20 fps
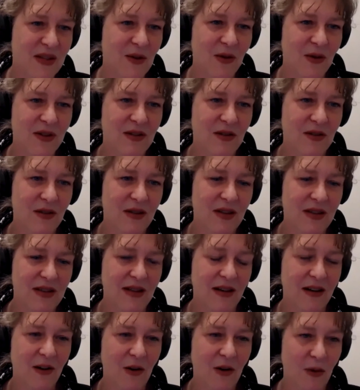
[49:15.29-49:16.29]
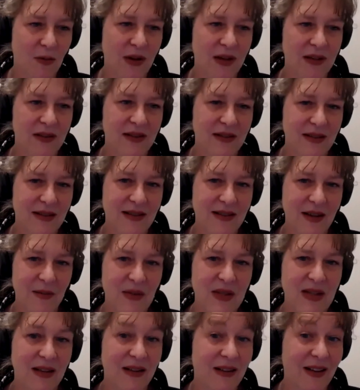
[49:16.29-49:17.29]
So these are complex
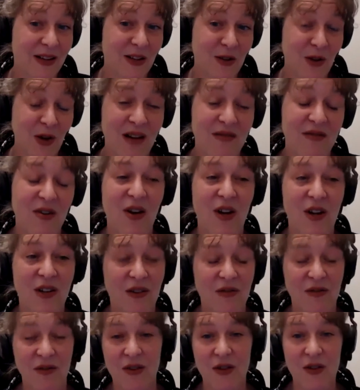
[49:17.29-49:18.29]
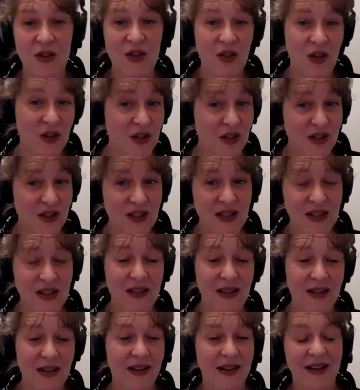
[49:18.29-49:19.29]
systems, and you have a lot of
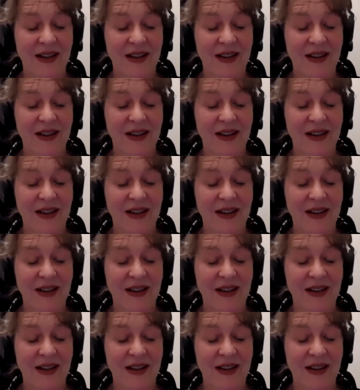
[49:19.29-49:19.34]
uncertainty